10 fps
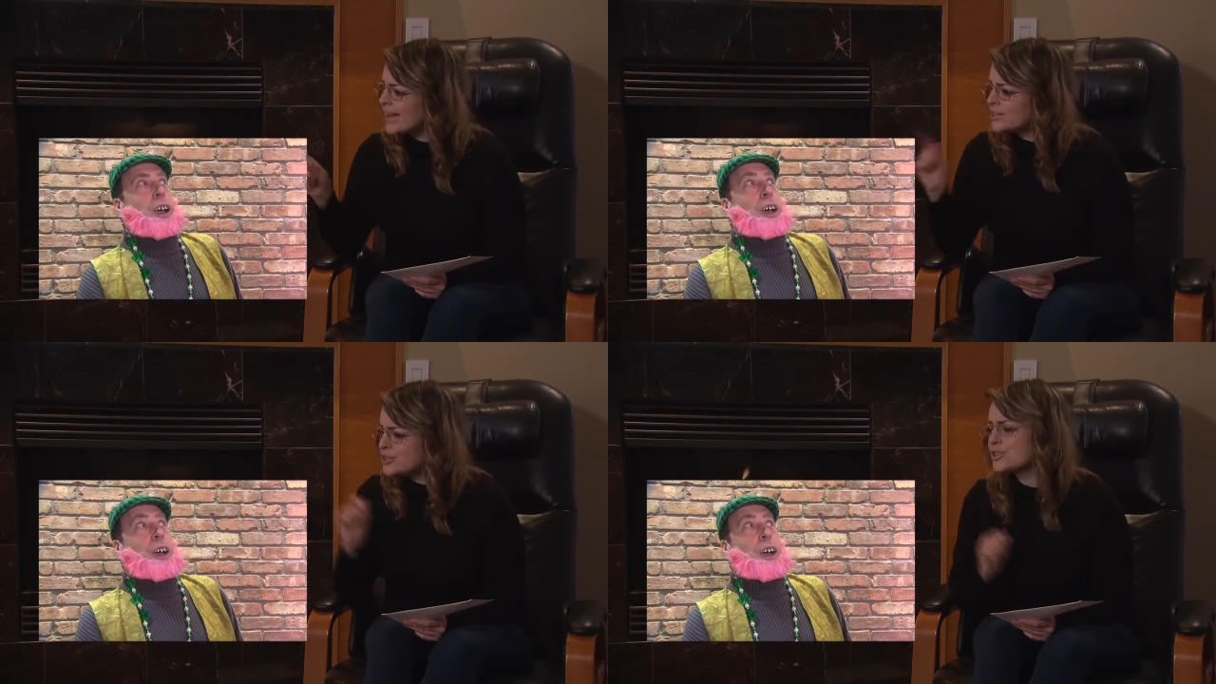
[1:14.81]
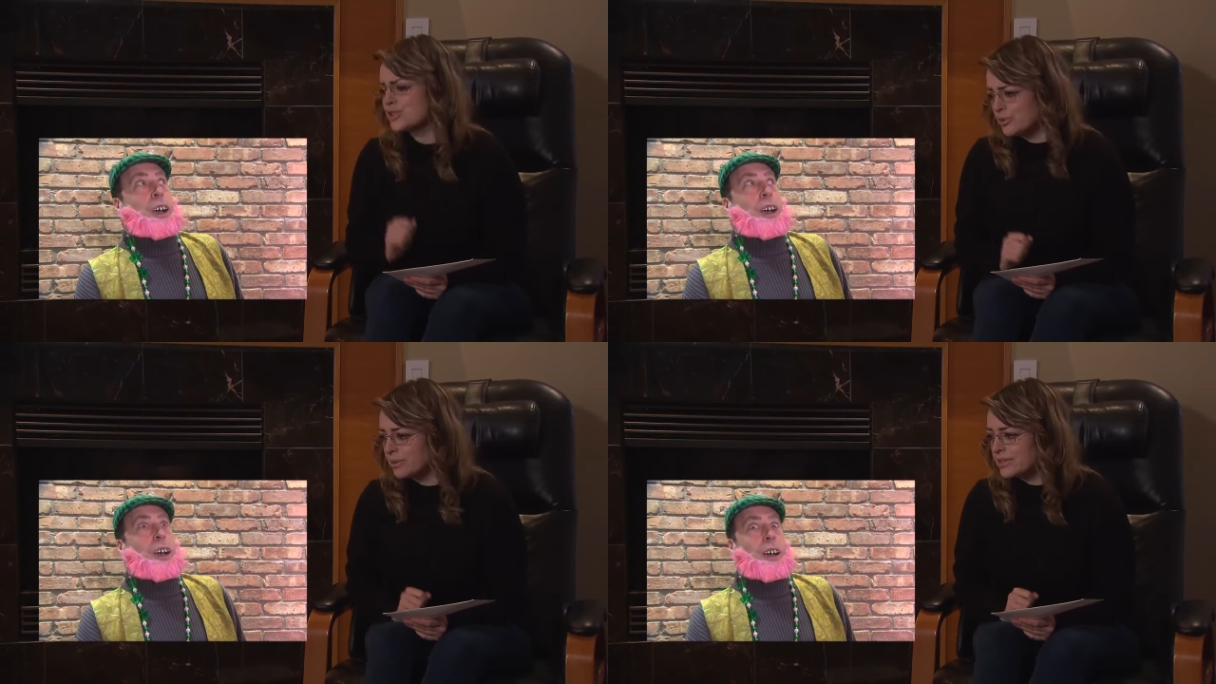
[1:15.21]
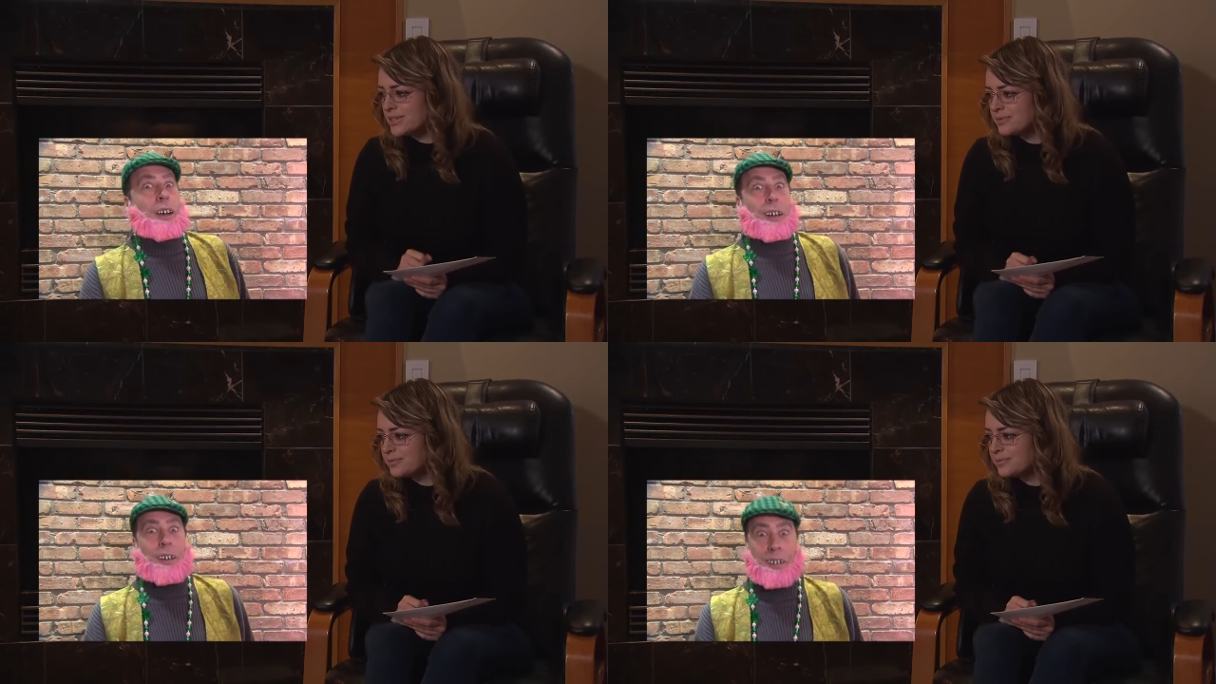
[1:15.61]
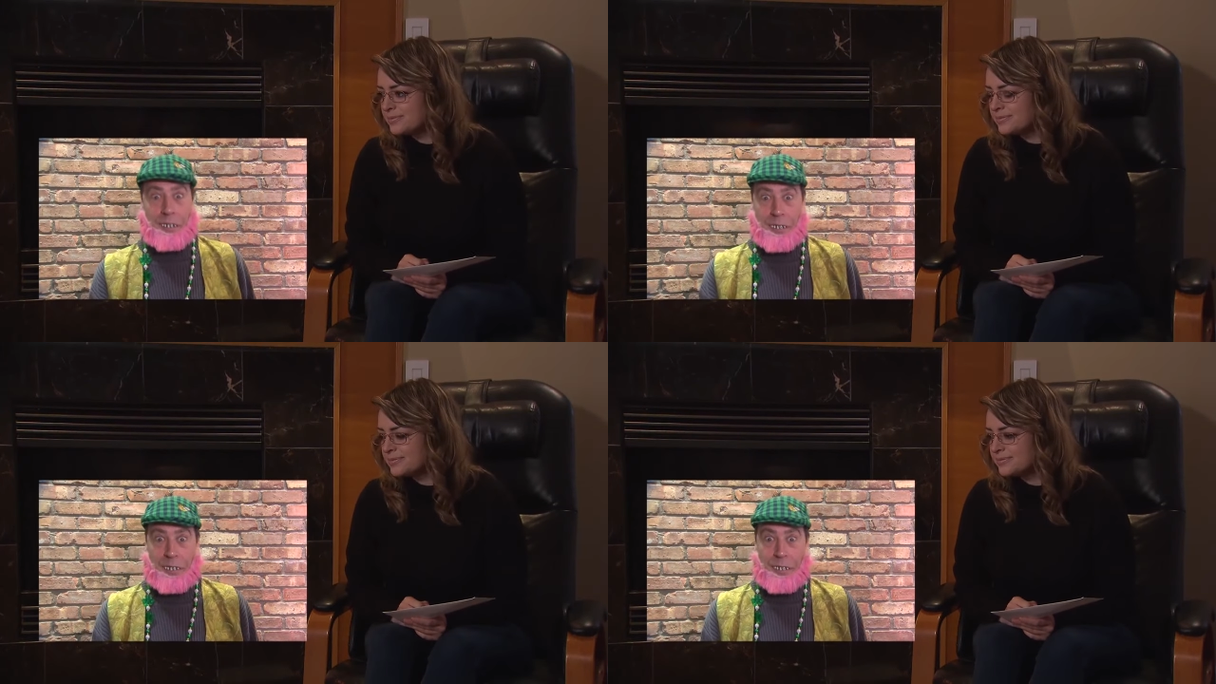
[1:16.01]
Speaker 1: and you're stupid.
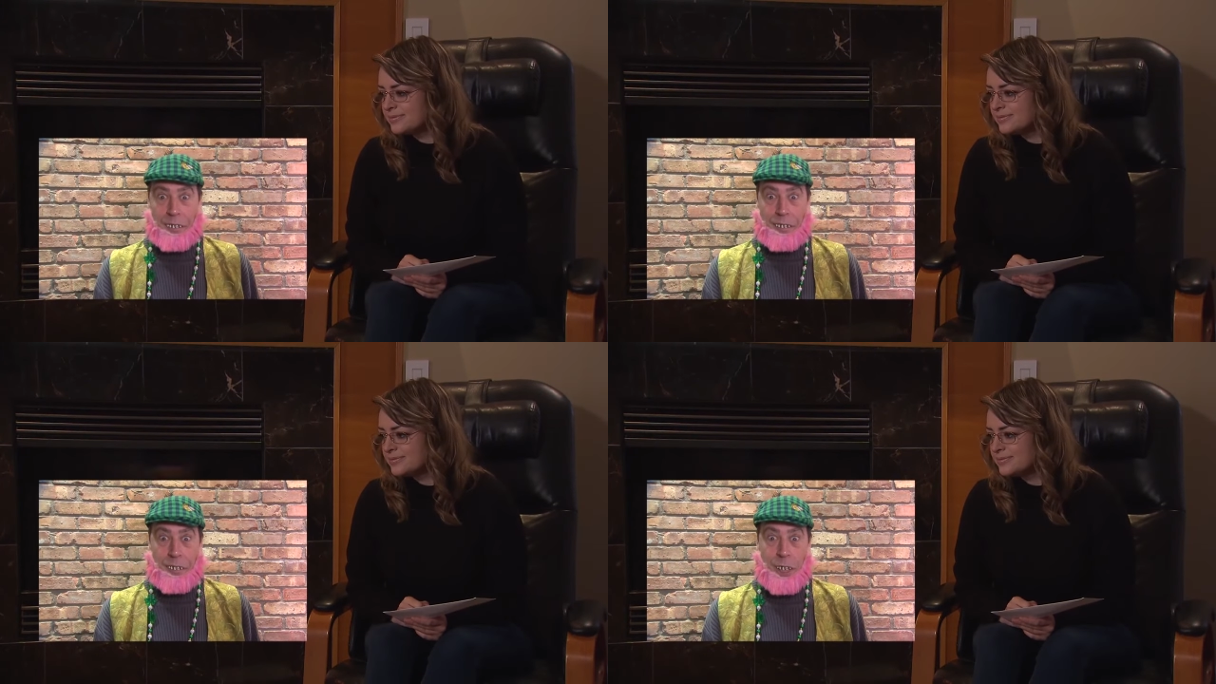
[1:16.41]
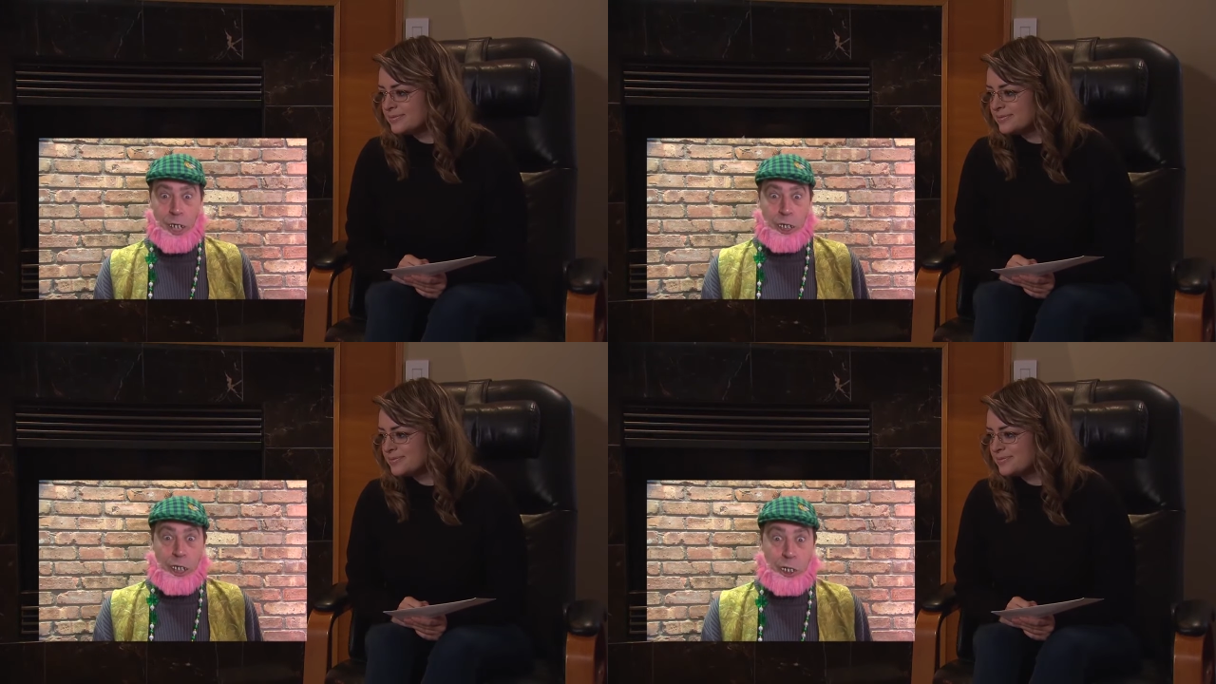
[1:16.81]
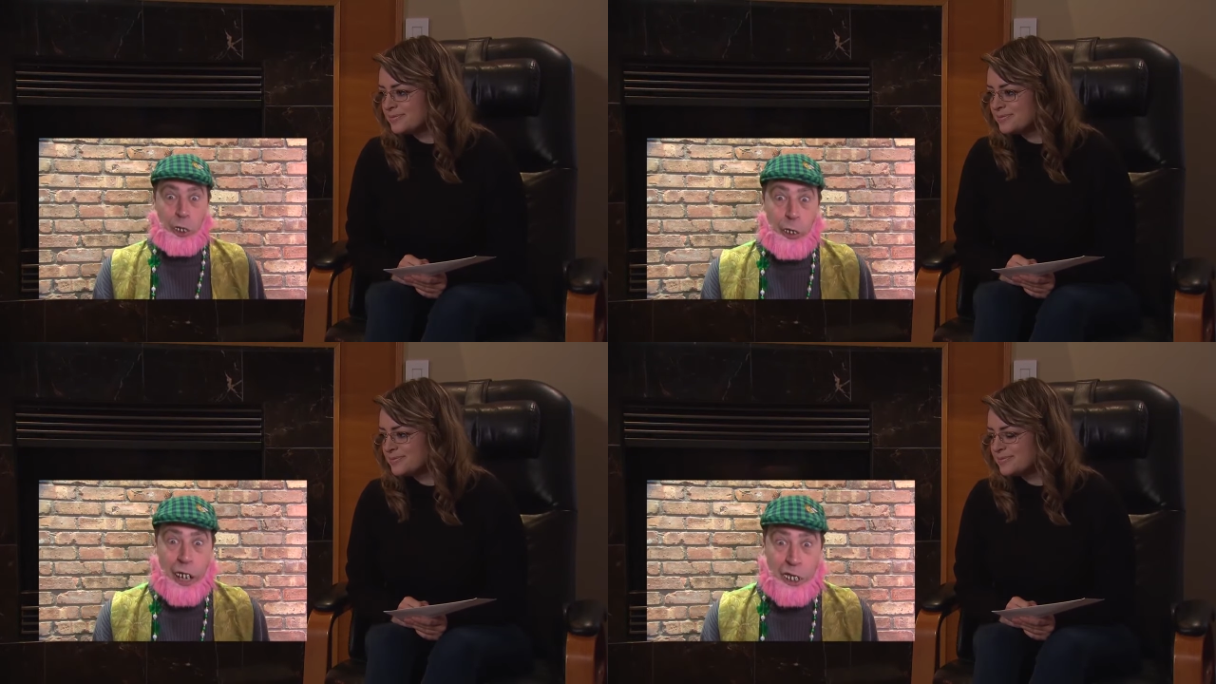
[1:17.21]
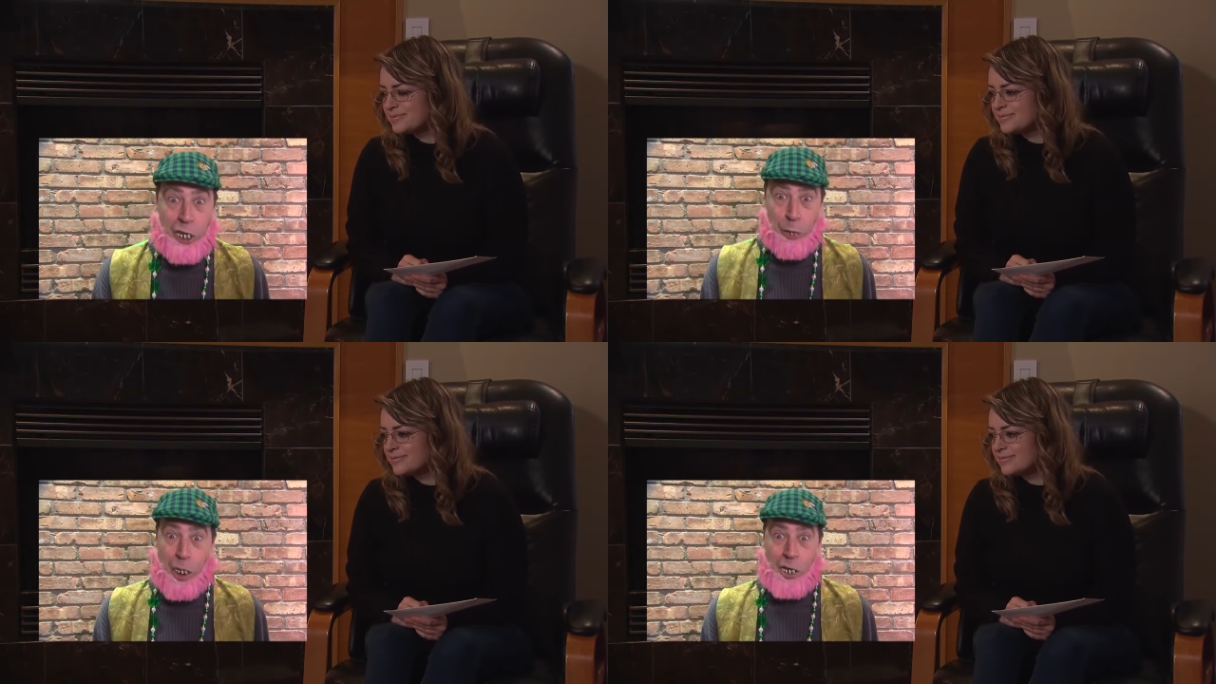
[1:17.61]
She's
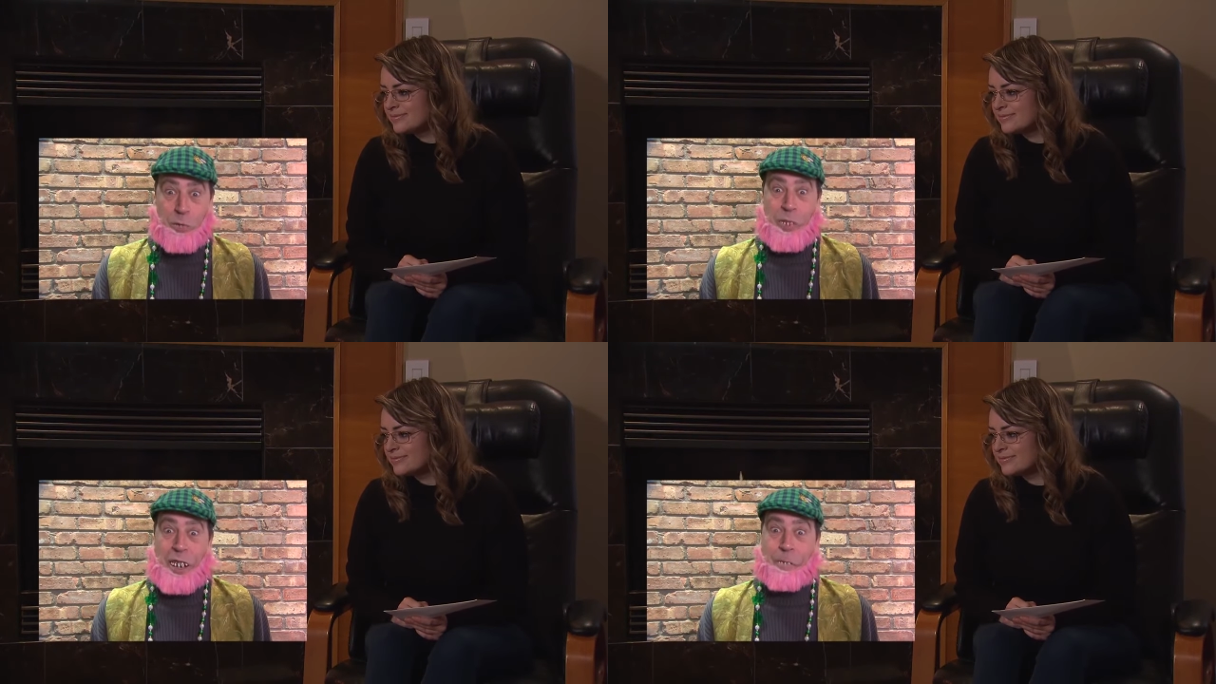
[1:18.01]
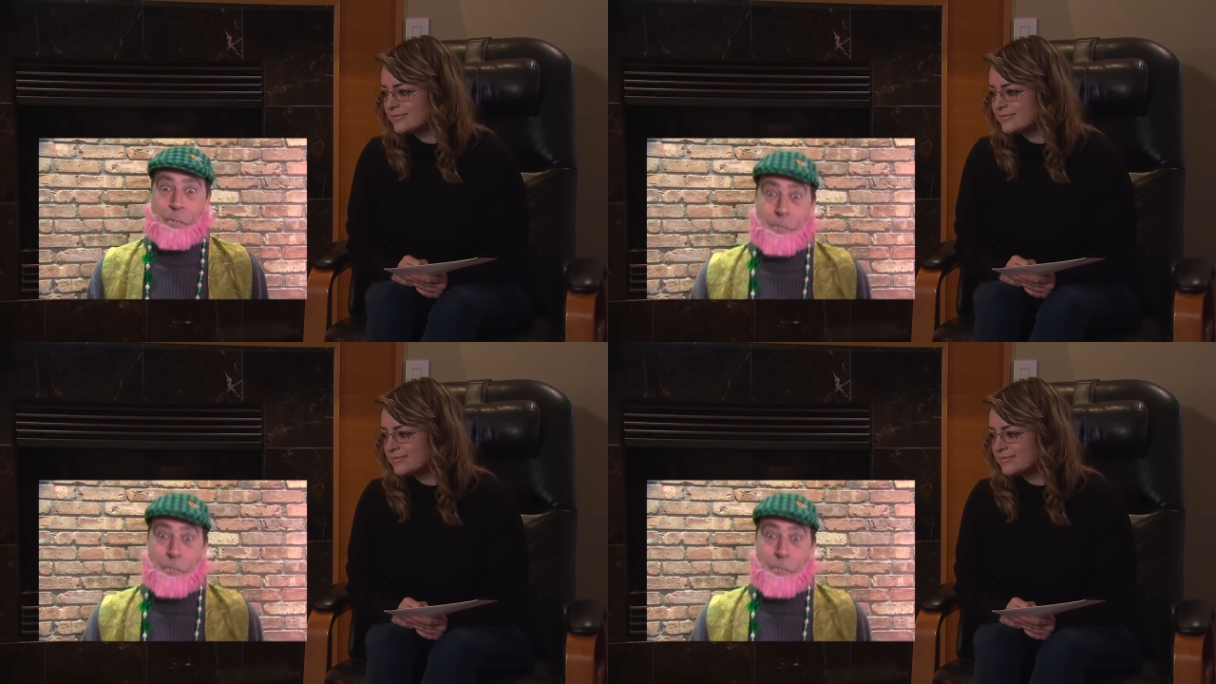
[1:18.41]
crazy about me. uh